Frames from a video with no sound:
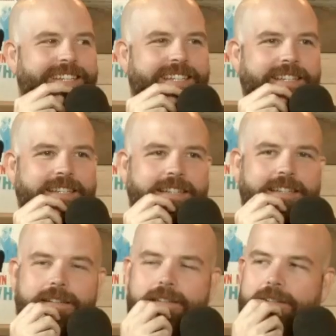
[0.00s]

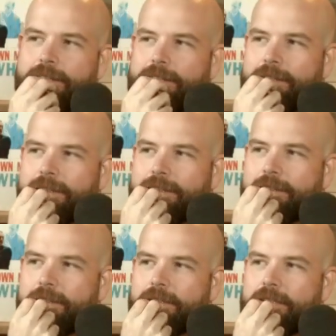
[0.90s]

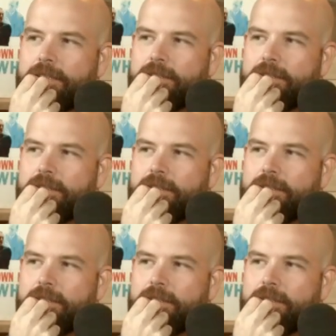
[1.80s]
[no speech]